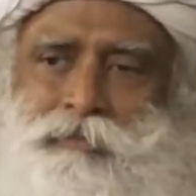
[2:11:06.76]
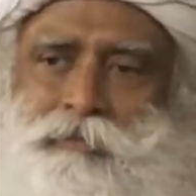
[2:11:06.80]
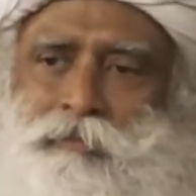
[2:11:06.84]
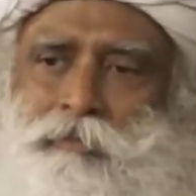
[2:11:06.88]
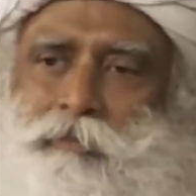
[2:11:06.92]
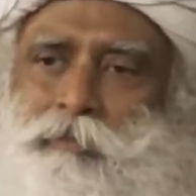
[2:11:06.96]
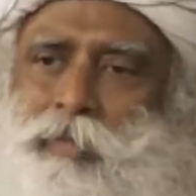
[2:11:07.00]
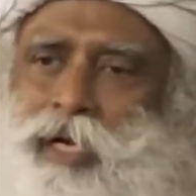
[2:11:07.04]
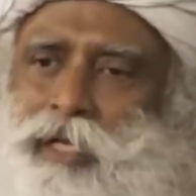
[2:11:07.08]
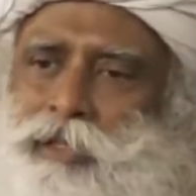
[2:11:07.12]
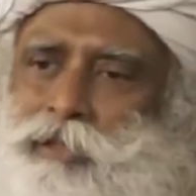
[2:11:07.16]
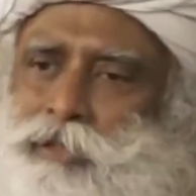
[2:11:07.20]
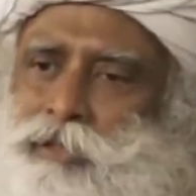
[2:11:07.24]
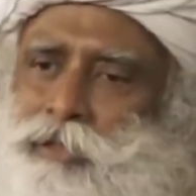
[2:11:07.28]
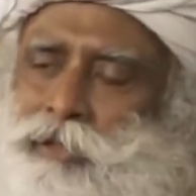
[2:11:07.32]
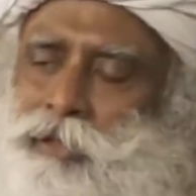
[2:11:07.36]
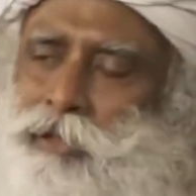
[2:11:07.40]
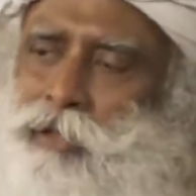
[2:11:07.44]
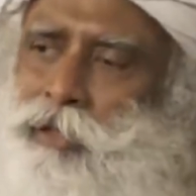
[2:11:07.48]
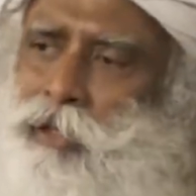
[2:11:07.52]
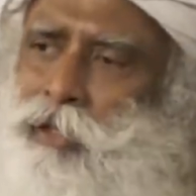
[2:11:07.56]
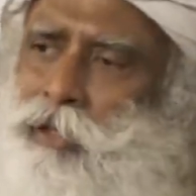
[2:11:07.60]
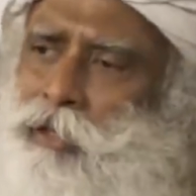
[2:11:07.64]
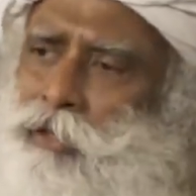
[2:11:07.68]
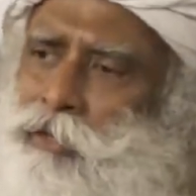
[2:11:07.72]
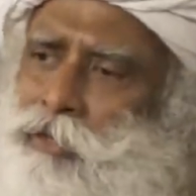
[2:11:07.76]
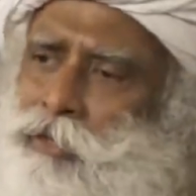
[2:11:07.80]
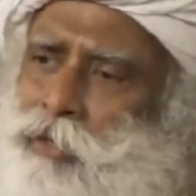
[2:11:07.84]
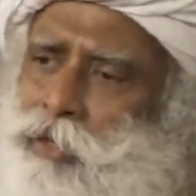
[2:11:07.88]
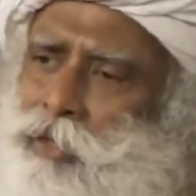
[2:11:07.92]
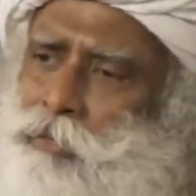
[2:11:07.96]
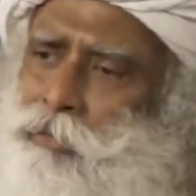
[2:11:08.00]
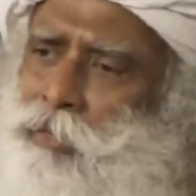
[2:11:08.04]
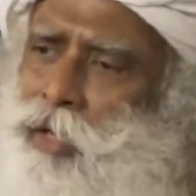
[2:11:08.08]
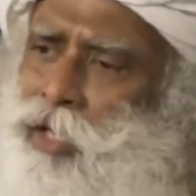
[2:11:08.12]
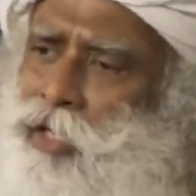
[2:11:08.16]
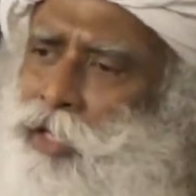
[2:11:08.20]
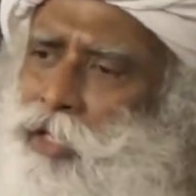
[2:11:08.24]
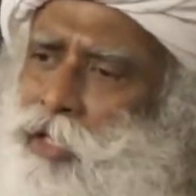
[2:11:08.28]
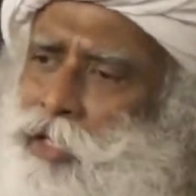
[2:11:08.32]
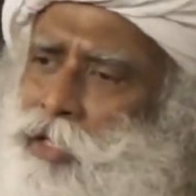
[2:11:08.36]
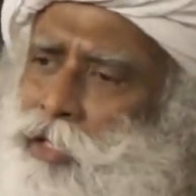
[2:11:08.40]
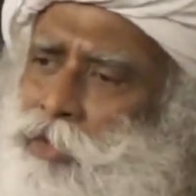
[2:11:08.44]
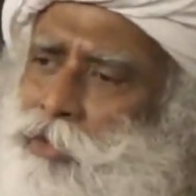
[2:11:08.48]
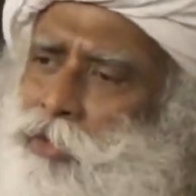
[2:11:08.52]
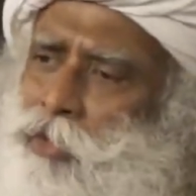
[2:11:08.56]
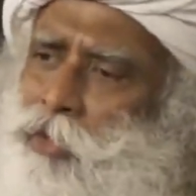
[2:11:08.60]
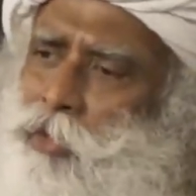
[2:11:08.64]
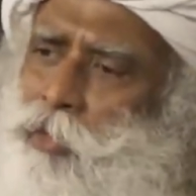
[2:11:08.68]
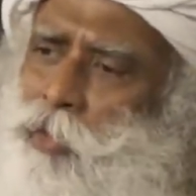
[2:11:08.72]
But your
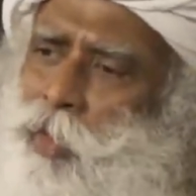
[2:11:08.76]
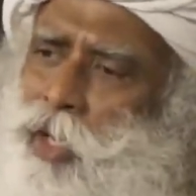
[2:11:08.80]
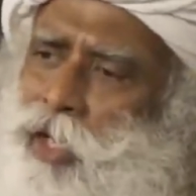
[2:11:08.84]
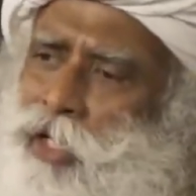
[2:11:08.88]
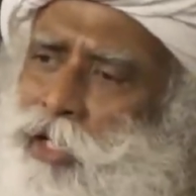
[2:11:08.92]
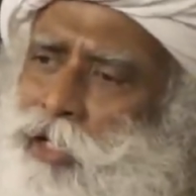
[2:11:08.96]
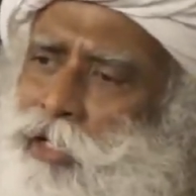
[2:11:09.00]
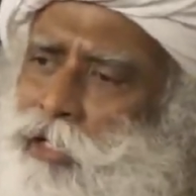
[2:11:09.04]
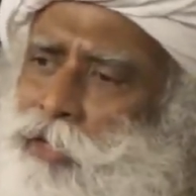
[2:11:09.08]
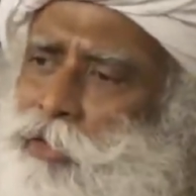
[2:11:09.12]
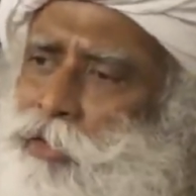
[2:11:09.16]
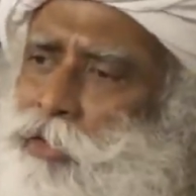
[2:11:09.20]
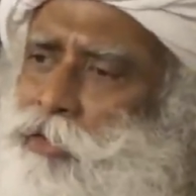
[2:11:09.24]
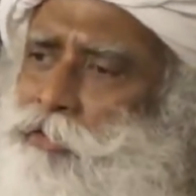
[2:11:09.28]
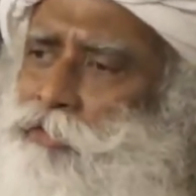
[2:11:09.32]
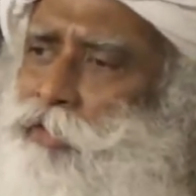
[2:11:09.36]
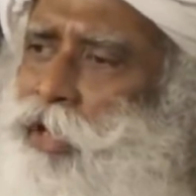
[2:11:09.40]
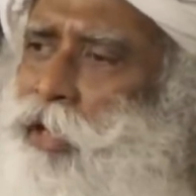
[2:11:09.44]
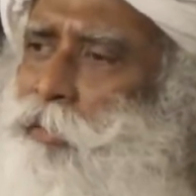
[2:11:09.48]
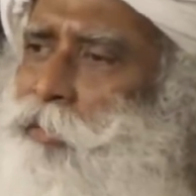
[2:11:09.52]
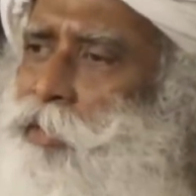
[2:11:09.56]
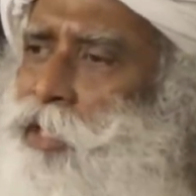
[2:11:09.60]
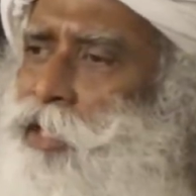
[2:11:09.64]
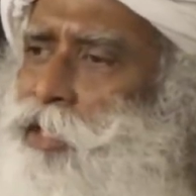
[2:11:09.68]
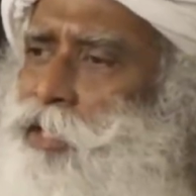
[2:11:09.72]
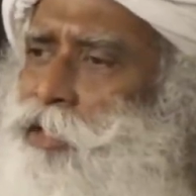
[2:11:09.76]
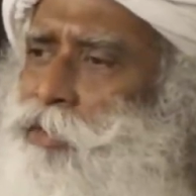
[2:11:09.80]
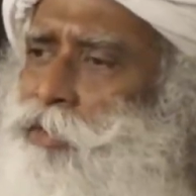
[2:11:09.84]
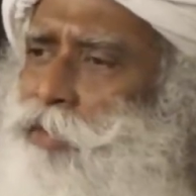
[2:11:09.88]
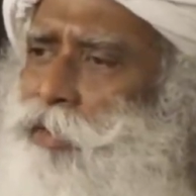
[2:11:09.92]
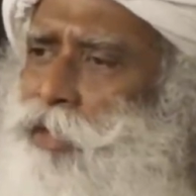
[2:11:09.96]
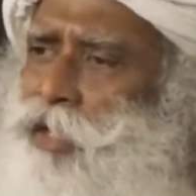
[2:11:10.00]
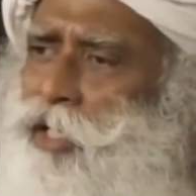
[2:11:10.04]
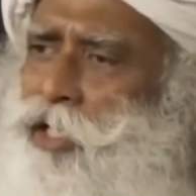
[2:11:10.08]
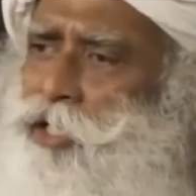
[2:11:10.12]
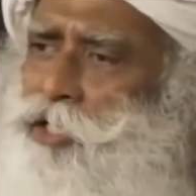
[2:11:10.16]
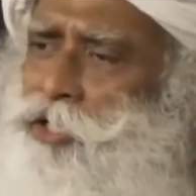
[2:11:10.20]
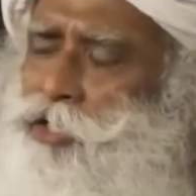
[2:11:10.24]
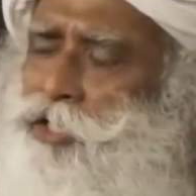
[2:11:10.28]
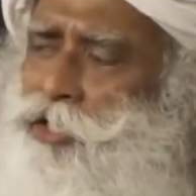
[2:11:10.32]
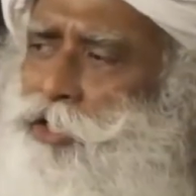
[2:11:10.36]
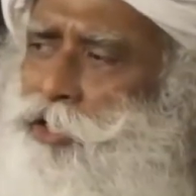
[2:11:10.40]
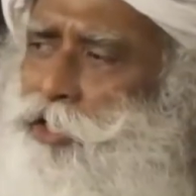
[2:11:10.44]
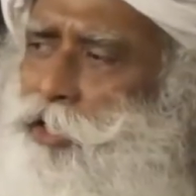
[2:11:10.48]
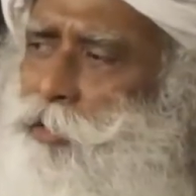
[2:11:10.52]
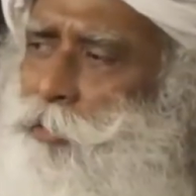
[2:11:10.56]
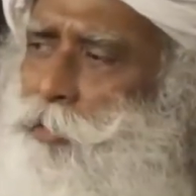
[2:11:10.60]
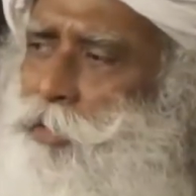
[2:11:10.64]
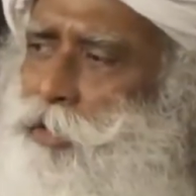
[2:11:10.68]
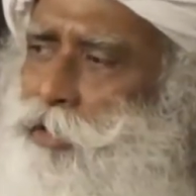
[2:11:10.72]
money, your wealth, your family, your
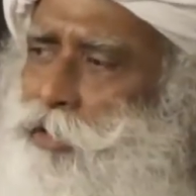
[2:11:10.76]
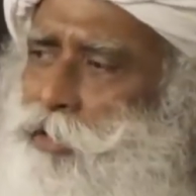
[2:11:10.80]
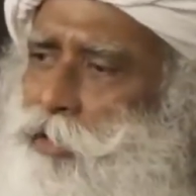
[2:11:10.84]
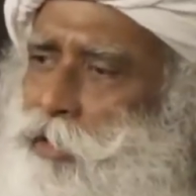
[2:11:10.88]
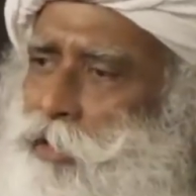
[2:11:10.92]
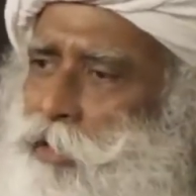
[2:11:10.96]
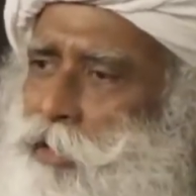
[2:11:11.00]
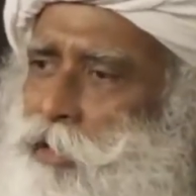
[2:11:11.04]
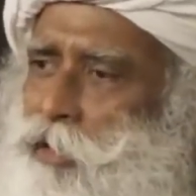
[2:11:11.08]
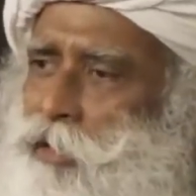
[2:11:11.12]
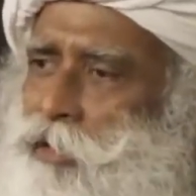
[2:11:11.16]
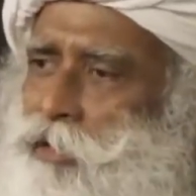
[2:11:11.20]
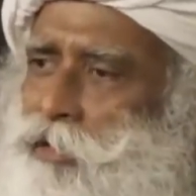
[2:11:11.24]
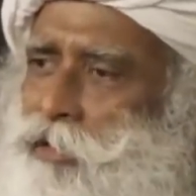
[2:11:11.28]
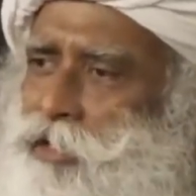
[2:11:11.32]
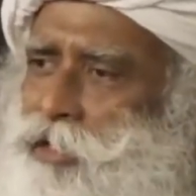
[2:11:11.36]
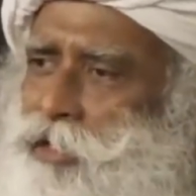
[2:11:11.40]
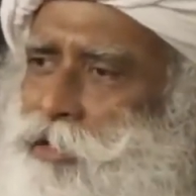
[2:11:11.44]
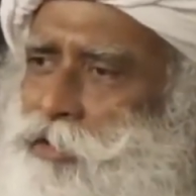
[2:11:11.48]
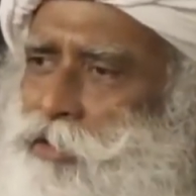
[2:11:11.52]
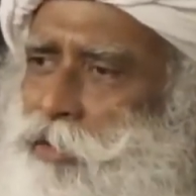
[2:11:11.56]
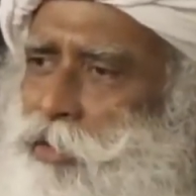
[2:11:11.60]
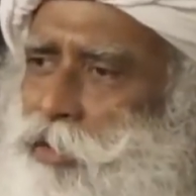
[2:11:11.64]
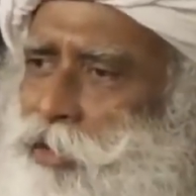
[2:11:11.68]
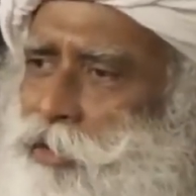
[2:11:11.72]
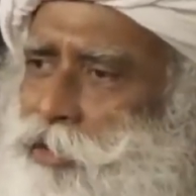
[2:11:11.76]
relationships, these are all